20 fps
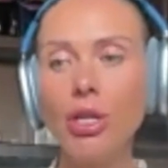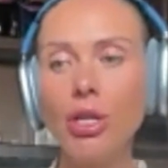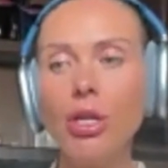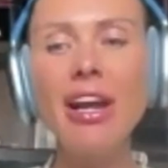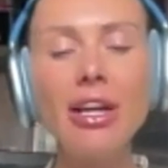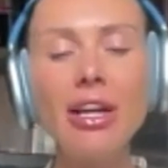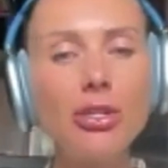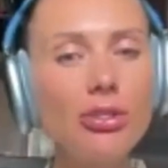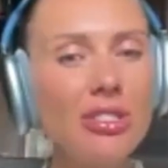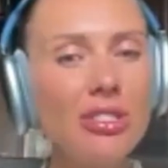
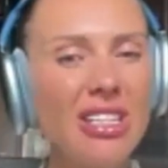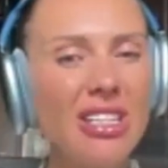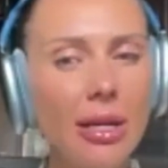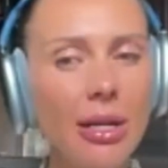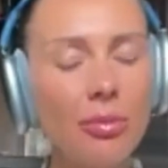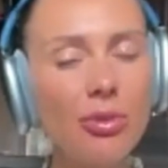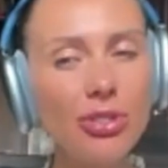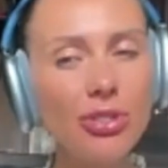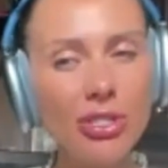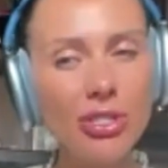I don't
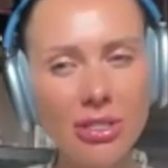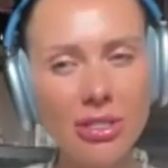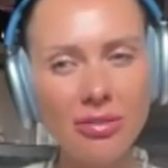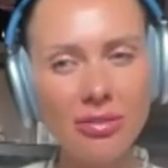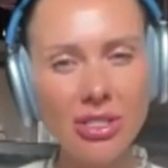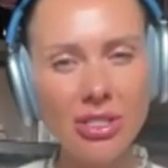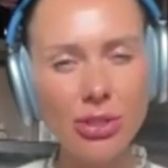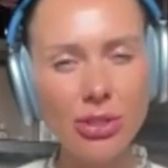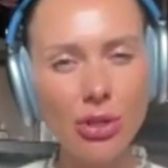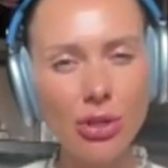like predictive
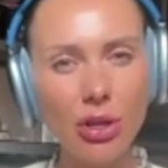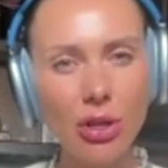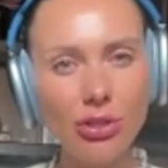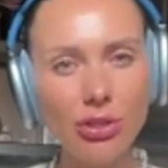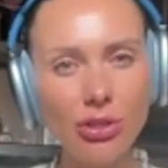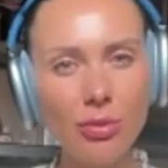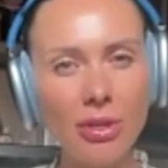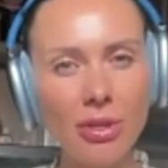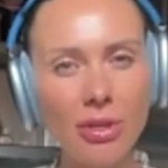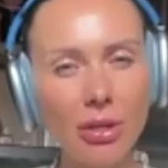
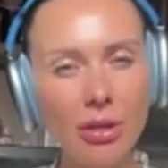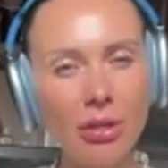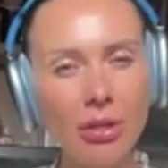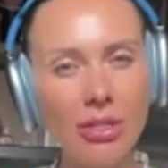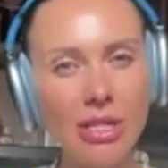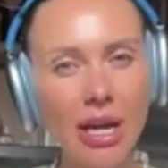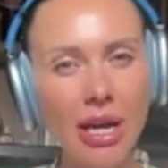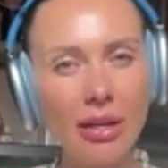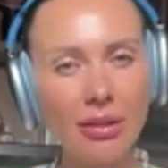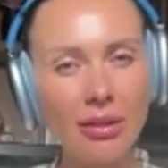astrology because
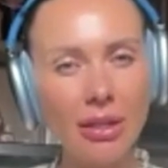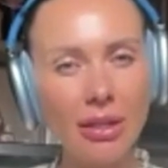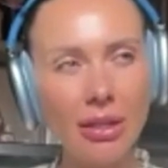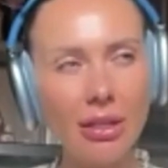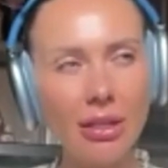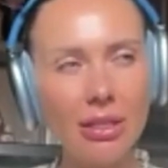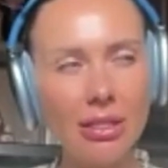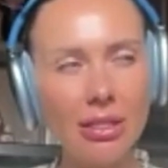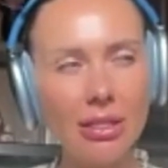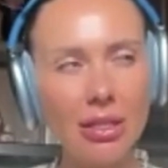I think
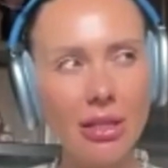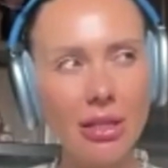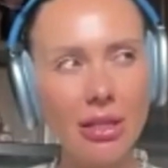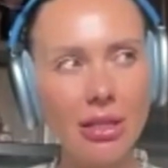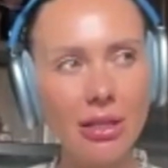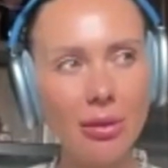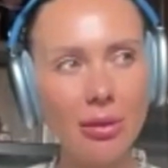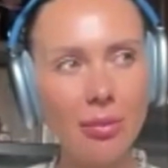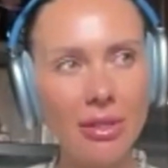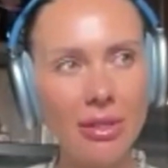it's a
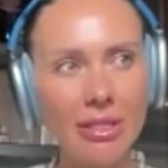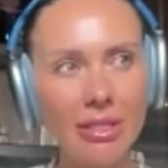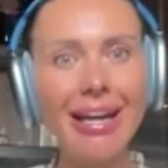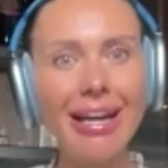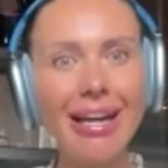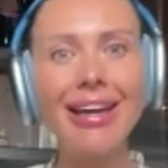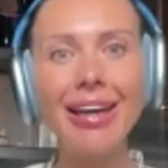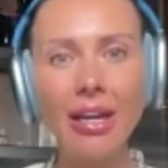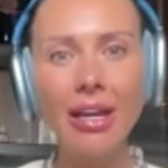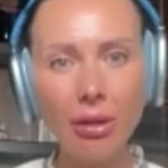little bit
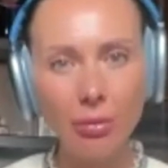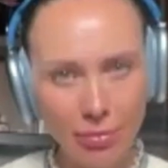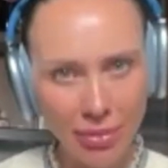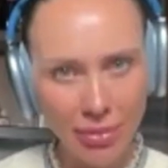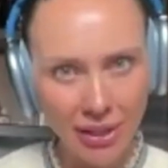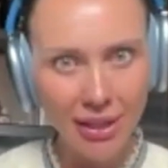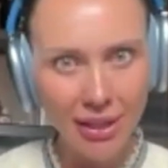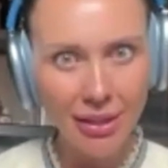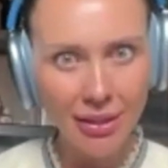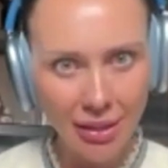again
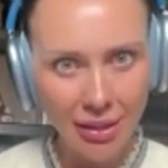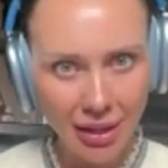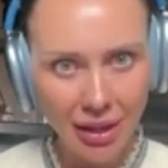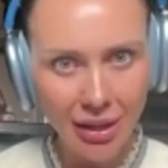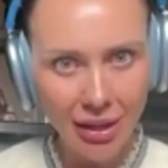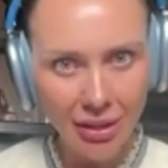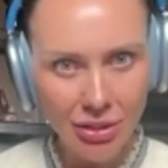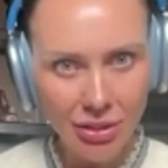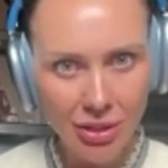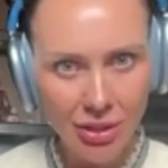playing
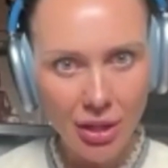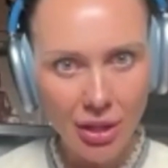God